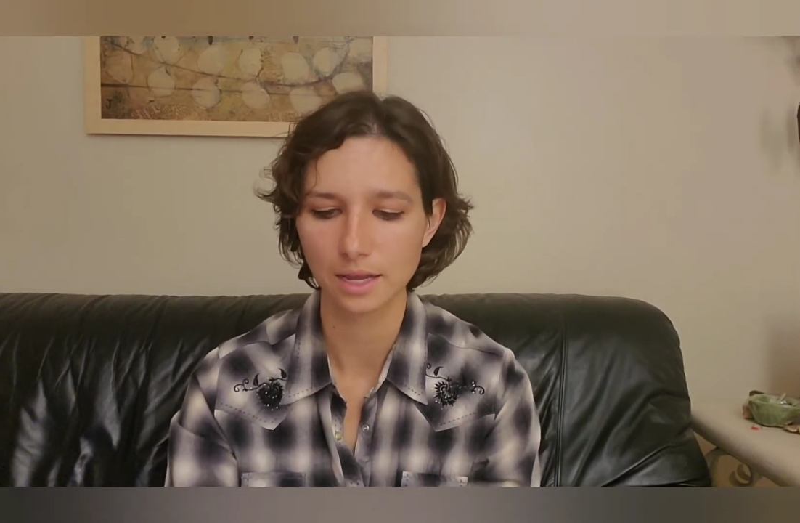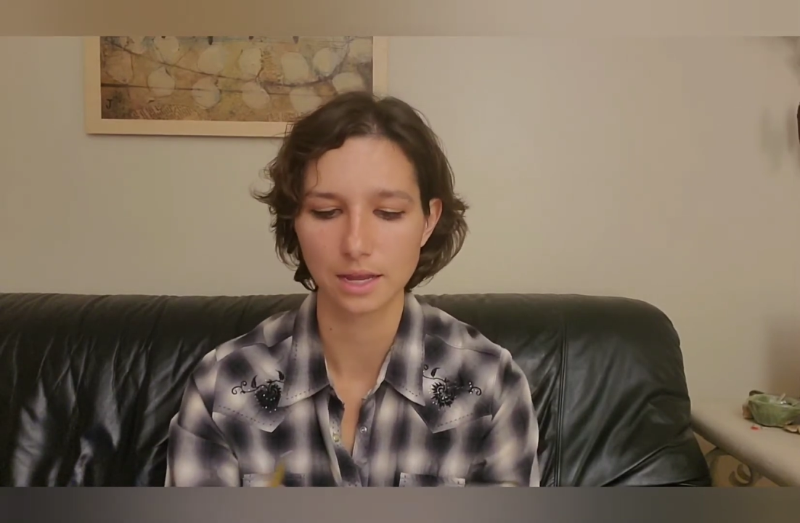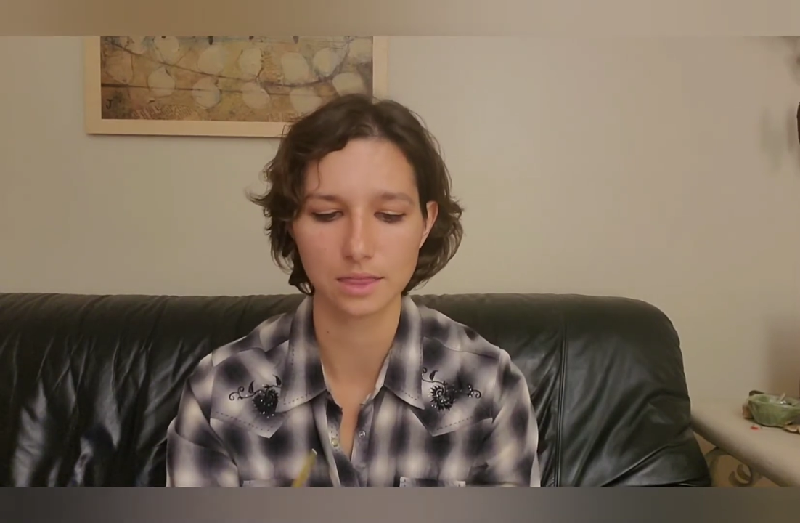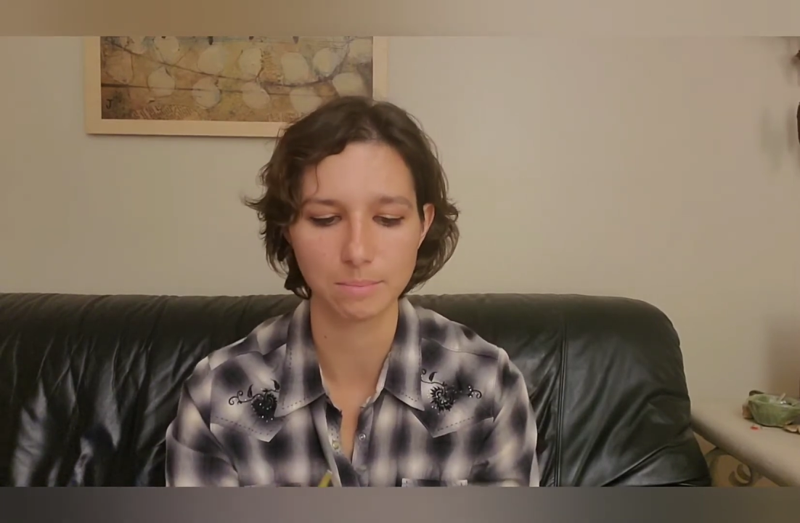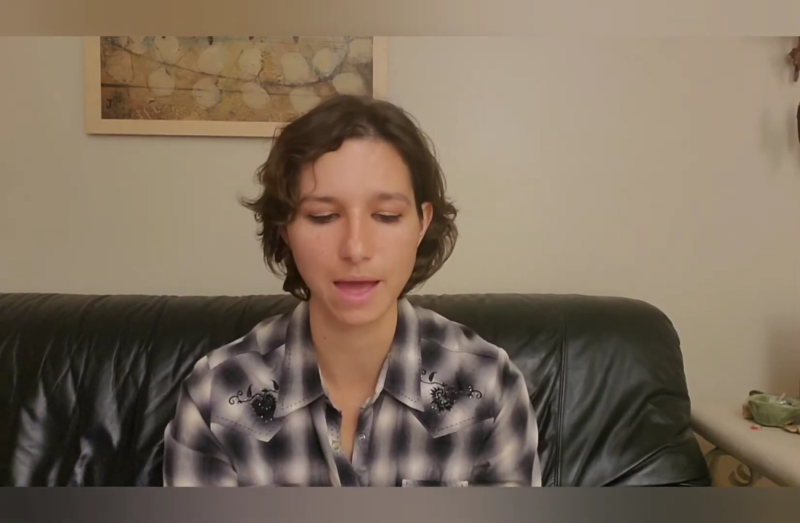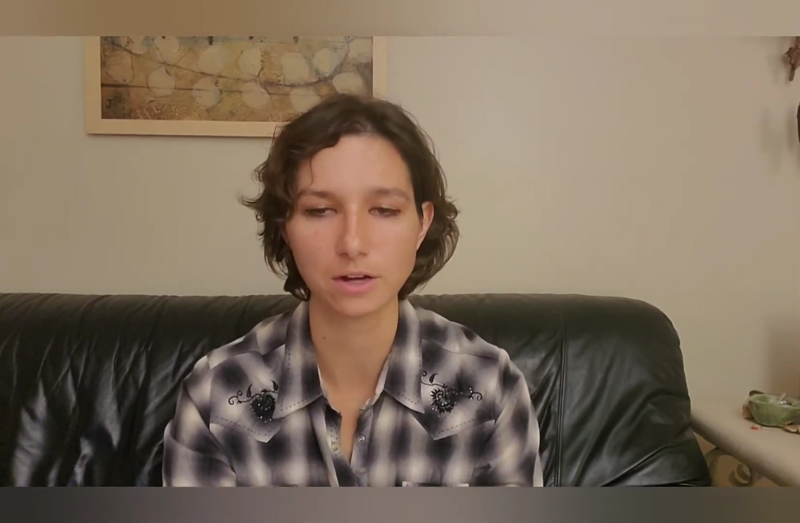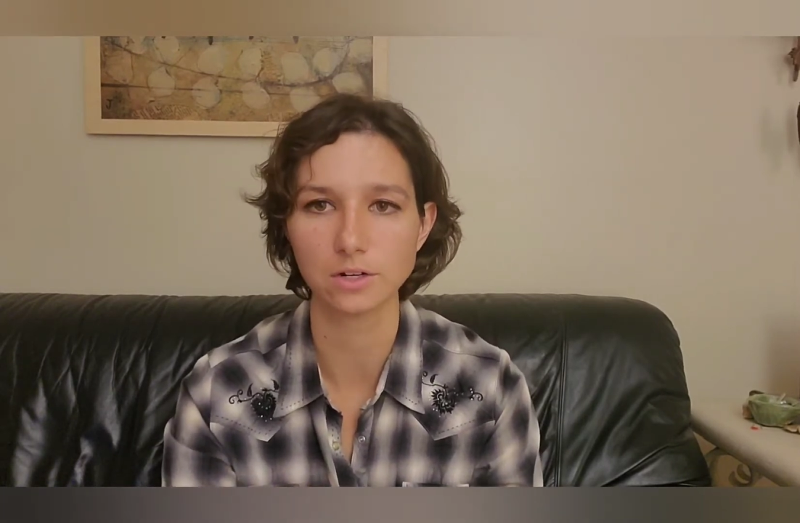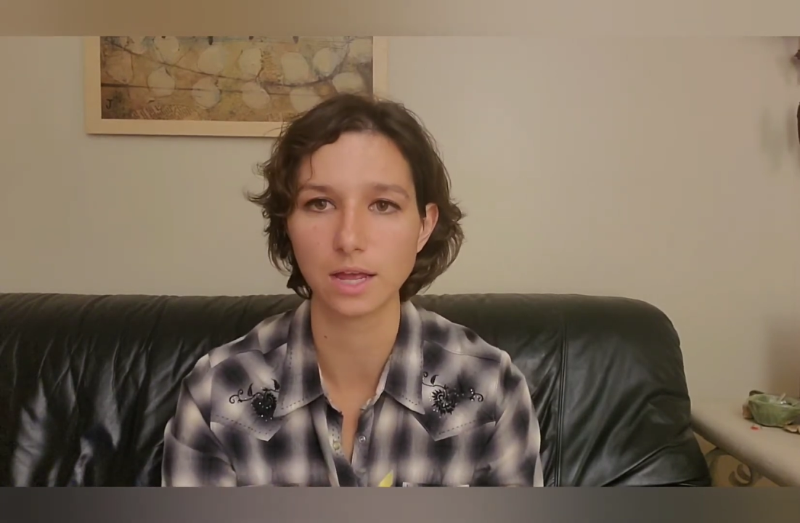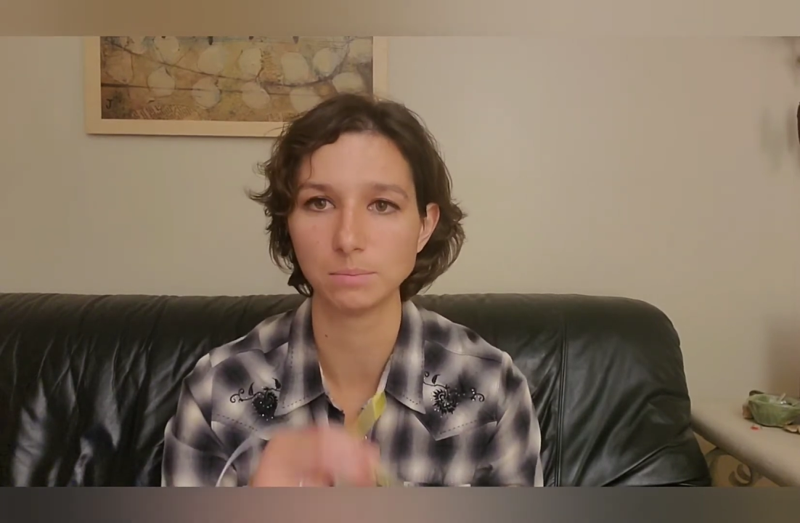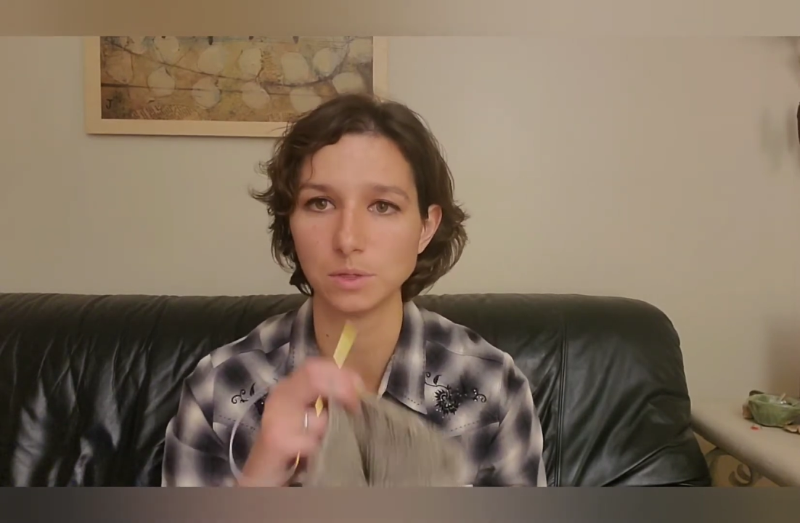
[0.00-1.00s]
and the pattern
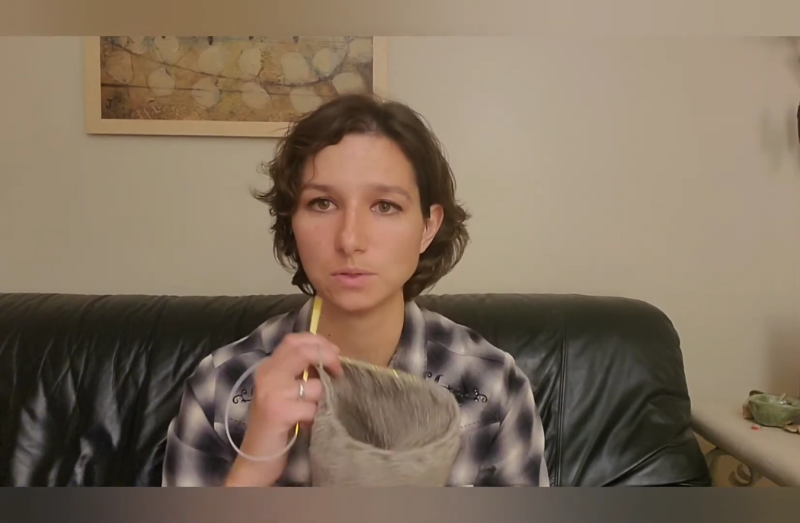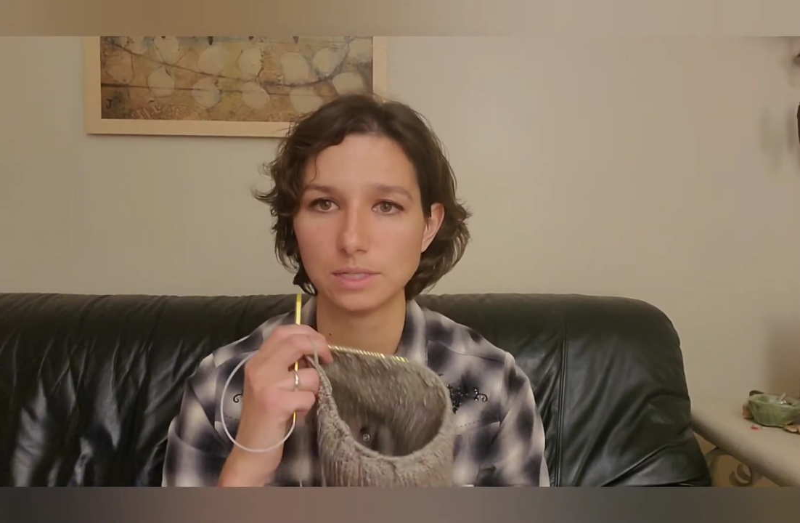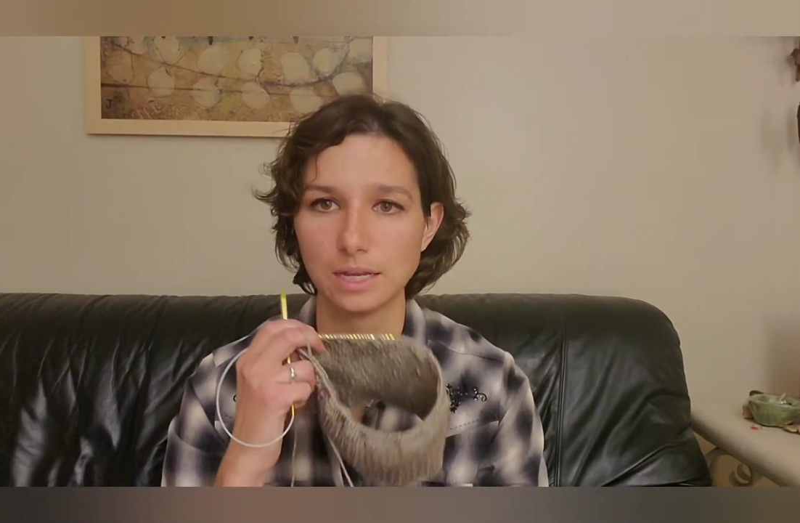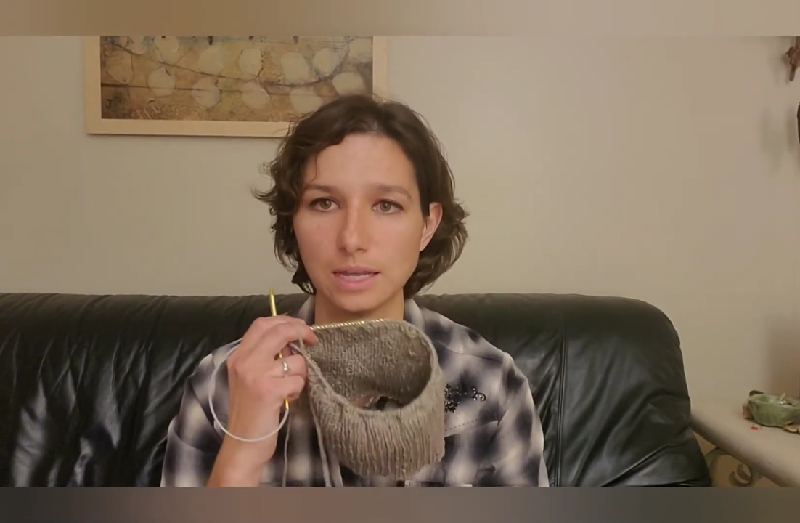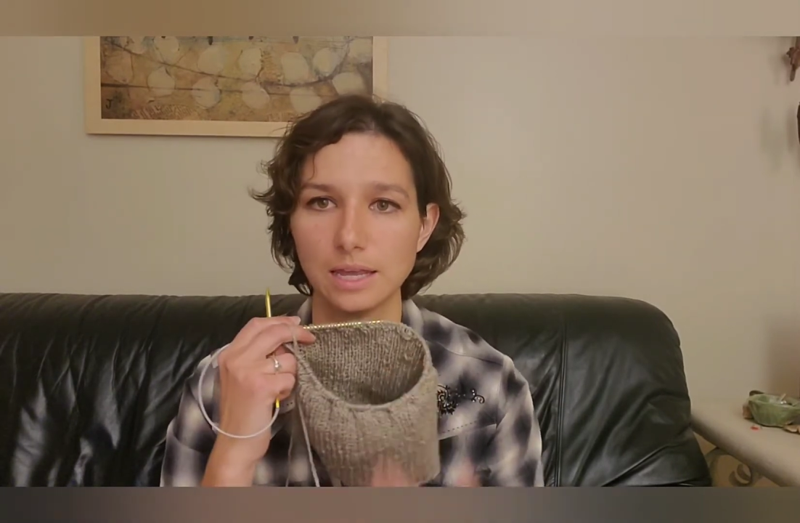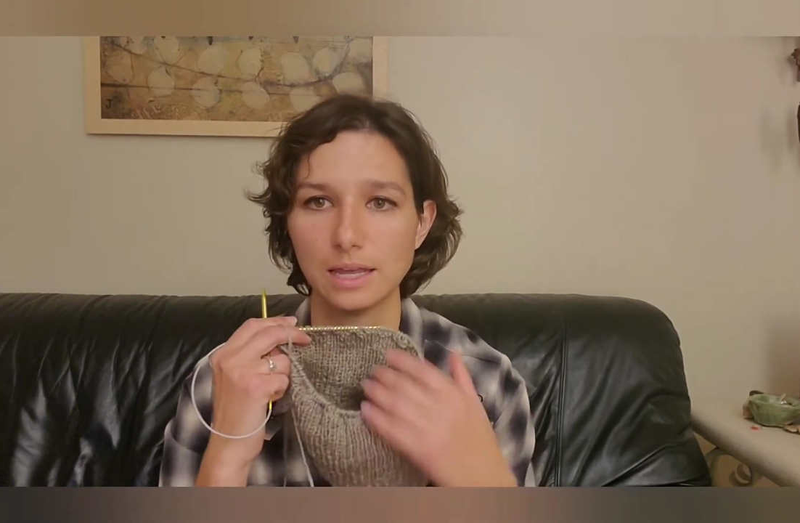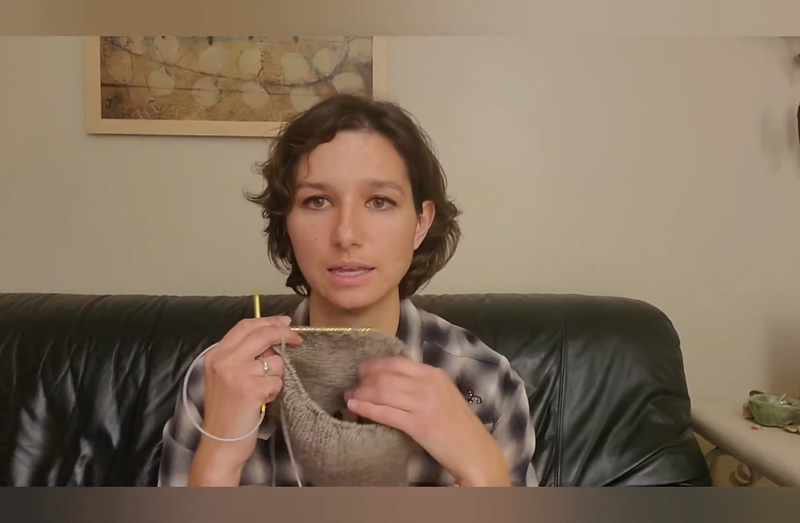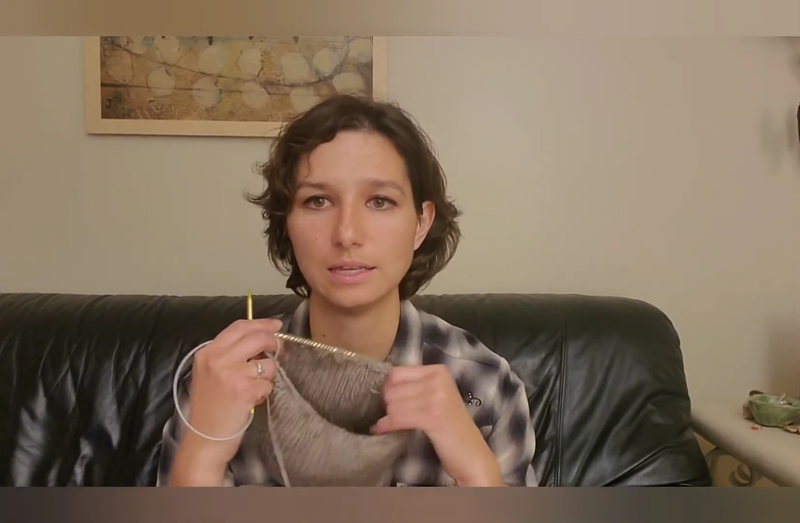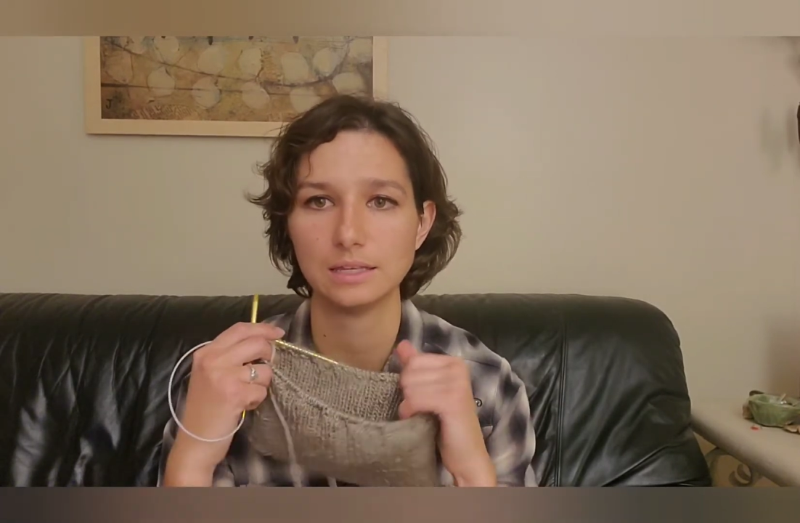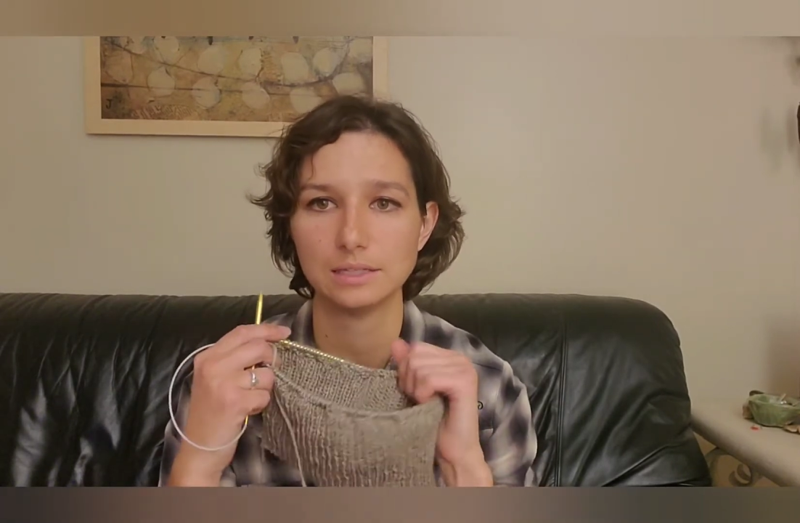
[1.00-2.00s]
I'm using
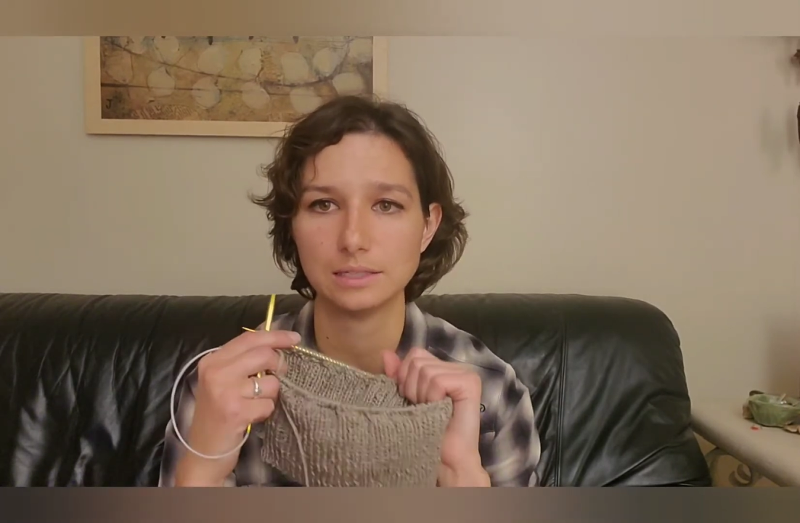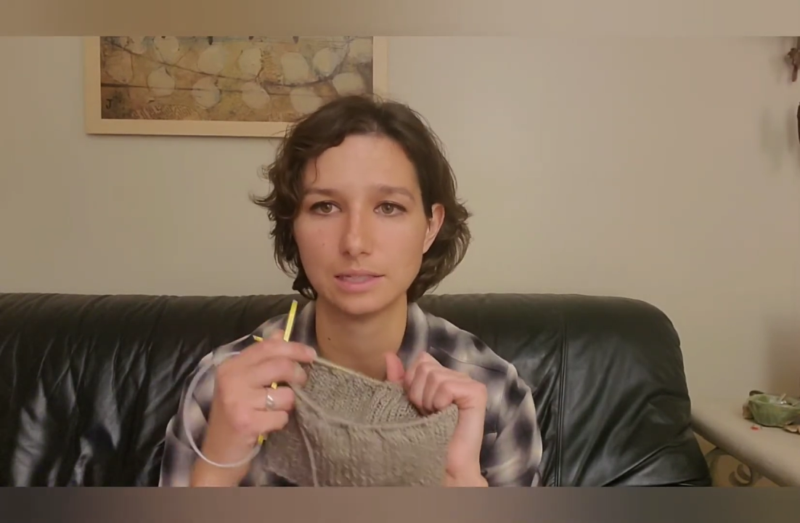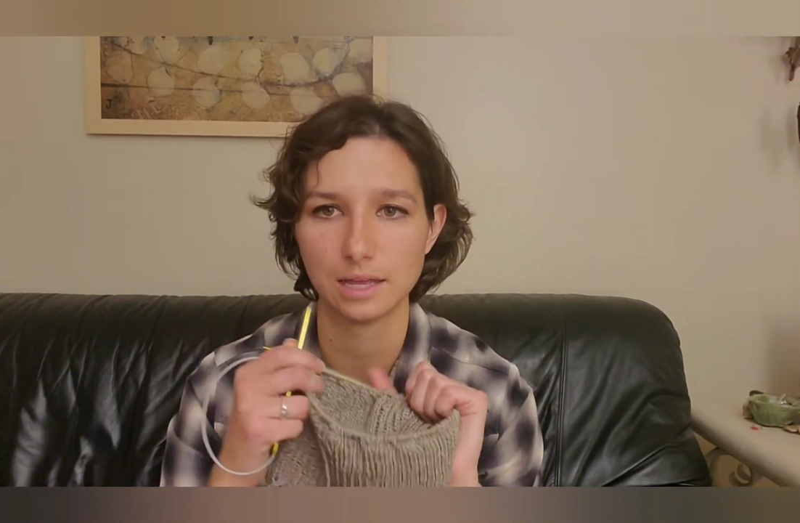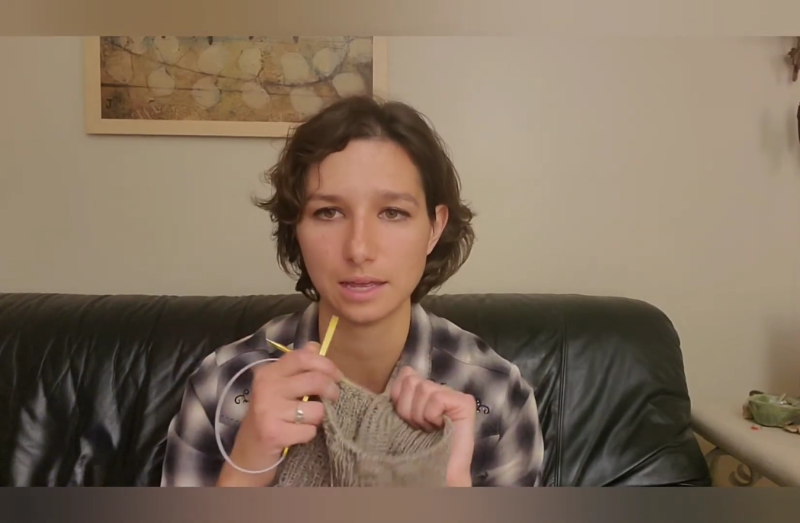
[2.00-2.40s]
is